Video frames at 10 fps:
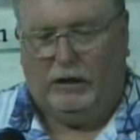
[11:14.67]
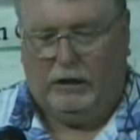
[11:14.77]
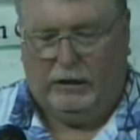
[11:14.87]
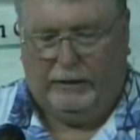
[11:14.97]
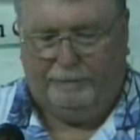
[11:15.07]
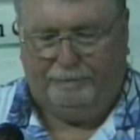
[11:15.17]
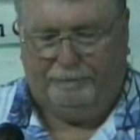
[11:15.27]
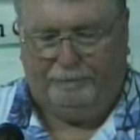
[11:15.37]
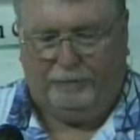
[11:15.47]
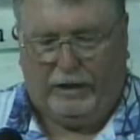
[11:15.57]

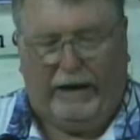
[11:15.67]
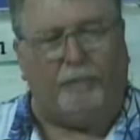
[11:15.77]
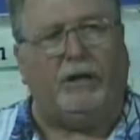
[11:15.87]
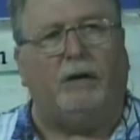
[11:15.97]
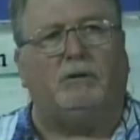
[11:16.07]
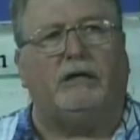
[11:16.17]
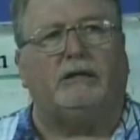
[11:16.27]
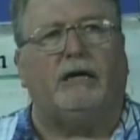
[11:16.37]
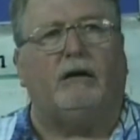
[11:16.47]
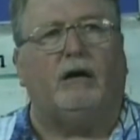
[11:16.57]
They haven't been able to
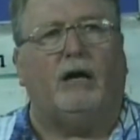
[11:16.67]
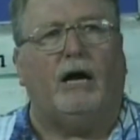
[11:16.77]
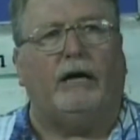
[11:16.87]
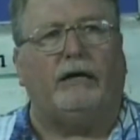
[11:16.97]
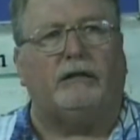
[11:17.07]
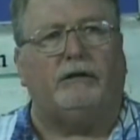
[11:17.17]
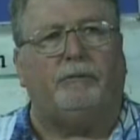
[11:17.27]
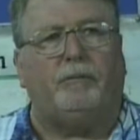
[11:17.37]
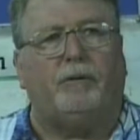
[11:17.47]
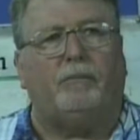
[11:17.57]
get that online yet. They've
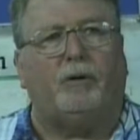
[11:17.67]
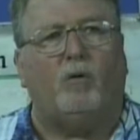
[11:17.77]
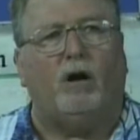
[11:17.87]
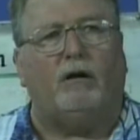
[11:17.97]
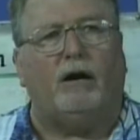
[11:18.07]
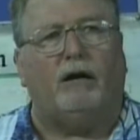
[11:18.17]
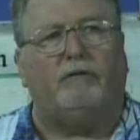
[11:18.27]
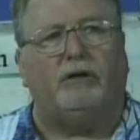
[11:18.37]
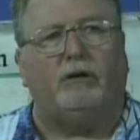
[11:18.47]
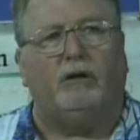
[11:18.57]
been pumping water out
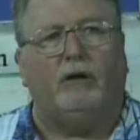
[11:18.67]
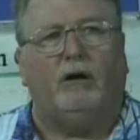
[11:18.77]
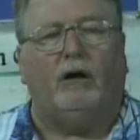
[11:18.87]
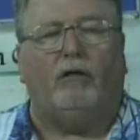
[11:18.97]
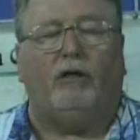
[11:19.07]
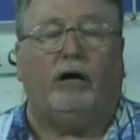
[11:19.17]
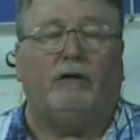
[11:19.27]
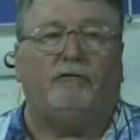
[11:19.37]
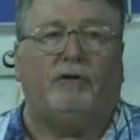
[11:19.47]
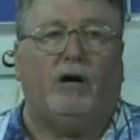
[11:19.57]
of it. They
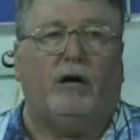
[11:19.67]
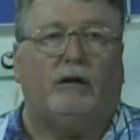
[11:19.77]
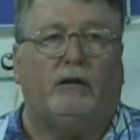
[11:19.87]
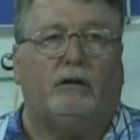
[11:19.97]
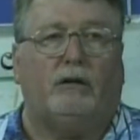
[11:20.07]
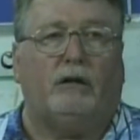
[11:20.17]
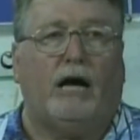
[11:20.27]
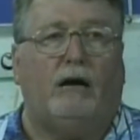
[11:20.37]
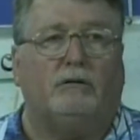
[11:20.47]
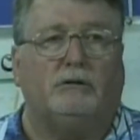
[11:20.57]
got fined
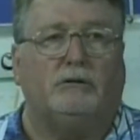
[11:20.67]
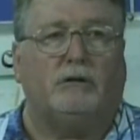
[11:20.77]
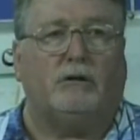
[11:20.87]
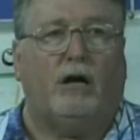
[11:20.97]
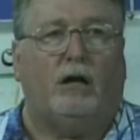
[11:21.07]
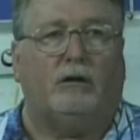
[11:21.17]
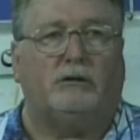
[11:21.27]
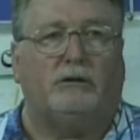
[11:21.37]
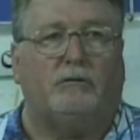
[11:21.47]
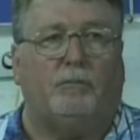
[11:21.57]
thousands of
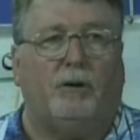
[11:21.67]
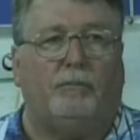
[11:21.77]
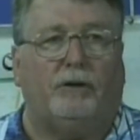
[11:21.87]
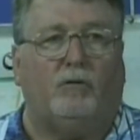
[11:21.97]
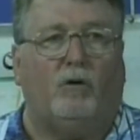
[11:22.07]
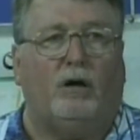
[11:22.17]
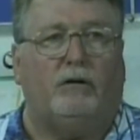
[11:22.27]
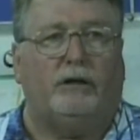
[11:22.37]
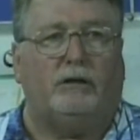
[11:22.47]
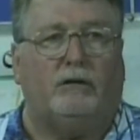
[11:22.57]
dollars. They were pumping the
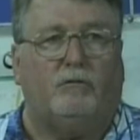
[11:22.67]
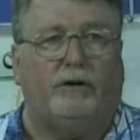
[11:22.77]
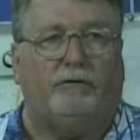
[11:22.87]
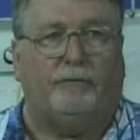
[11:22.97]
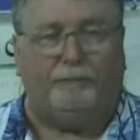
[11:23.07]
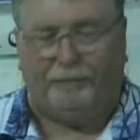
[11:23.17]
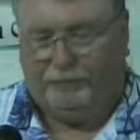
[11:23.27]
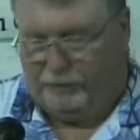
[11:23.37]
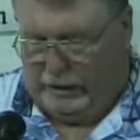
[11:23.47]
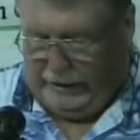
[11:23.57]
water into the river
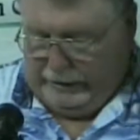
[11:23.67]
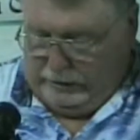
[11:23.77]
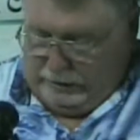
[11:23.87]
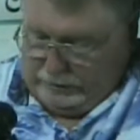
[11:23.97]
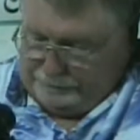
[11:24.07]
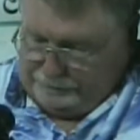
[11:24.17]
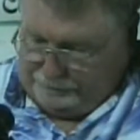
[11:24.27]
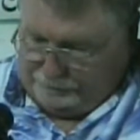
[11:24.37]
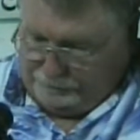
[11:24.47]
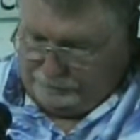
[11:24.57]
and
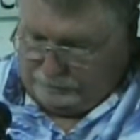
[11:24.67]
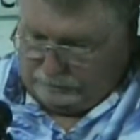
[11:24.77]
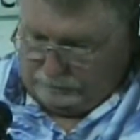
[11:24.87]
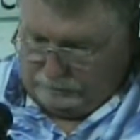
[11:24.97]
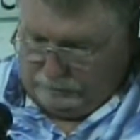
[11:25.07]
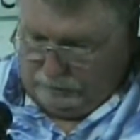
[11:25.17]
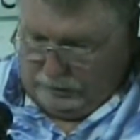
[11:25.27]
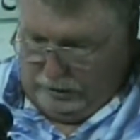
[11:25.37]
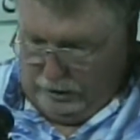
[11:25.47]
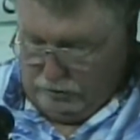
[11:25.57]

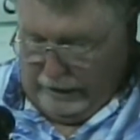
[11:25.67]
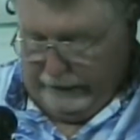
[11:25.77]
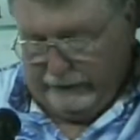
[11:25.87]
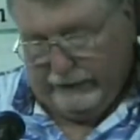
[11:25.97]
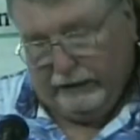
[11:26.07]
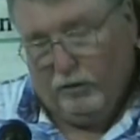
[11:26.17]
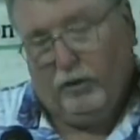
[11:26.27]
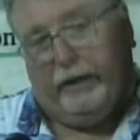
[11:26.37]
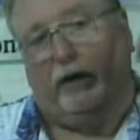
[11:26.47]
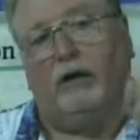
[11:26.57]
trying to get that
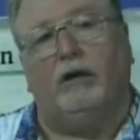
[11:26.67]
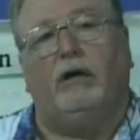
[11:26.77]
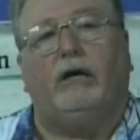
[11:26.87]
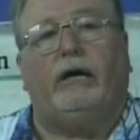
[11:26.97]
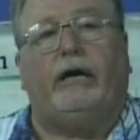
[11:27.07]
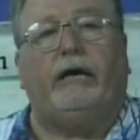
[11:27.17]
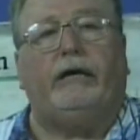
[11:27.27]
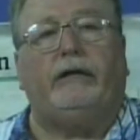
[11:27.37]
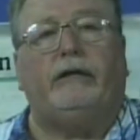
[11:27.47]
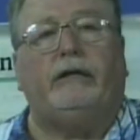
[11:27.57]
going,
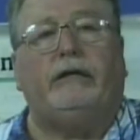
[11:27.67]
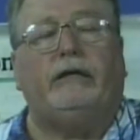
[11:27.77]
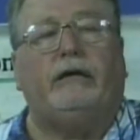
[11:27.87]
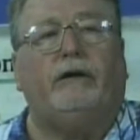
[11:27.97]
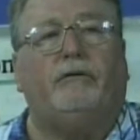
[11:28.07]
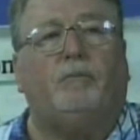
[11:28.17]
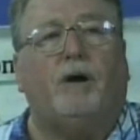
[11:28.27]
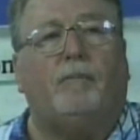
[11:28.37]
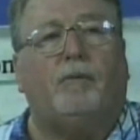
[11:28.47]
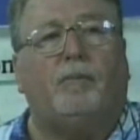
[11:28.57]
and they didn't have the
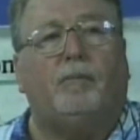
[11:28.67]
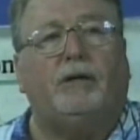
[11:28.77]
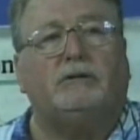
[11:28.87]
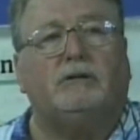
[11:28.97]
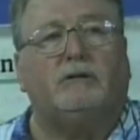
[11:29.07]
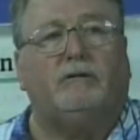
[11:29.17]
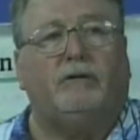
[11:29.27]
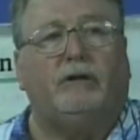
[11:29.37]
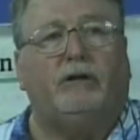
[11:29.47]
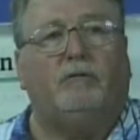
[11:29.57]
proper permits,
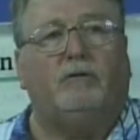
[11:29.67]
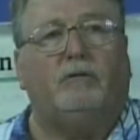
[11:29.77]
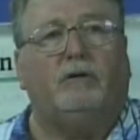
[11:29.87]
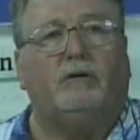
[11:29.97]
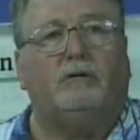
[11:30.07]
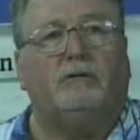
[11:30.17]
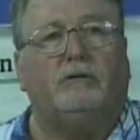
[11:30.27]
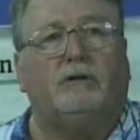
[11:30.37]
and they were the